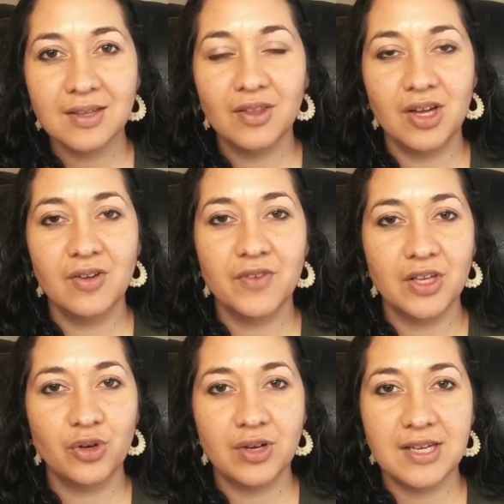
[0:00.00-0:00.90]
love,
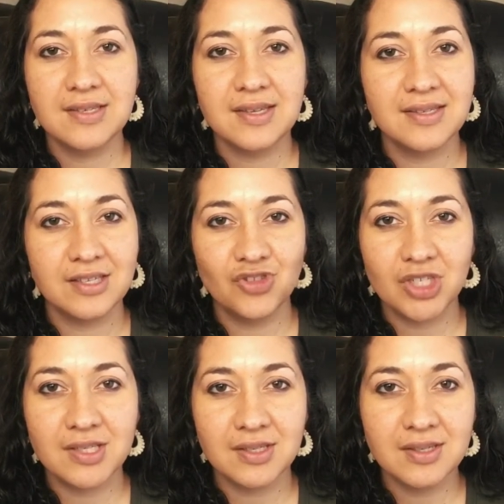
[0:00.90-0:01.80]
and grace is in
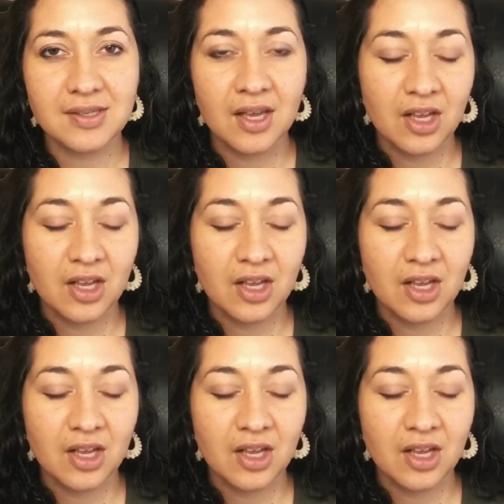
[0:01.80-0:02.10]
Jesus.